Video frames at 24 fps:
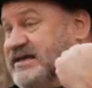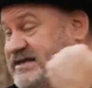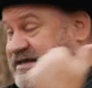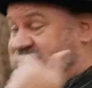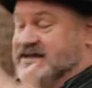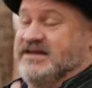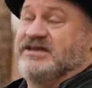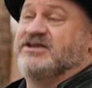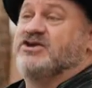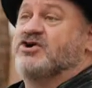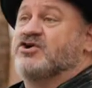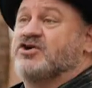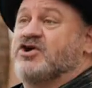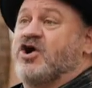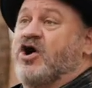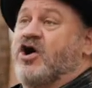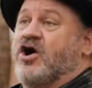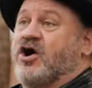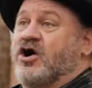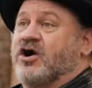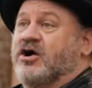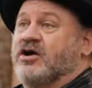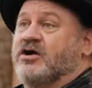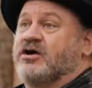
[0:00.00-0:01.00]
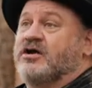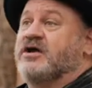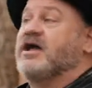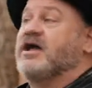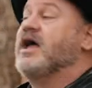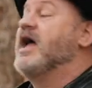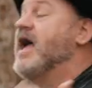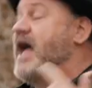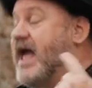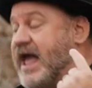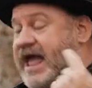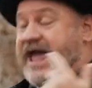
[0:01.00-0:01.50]
get in your car,
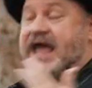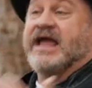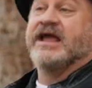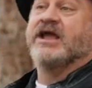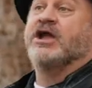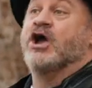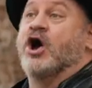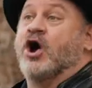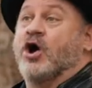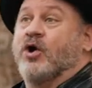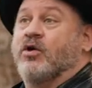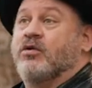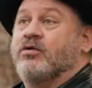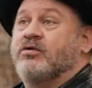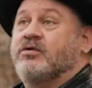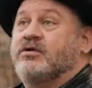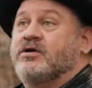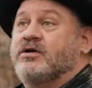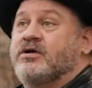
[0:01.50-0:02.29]
and go.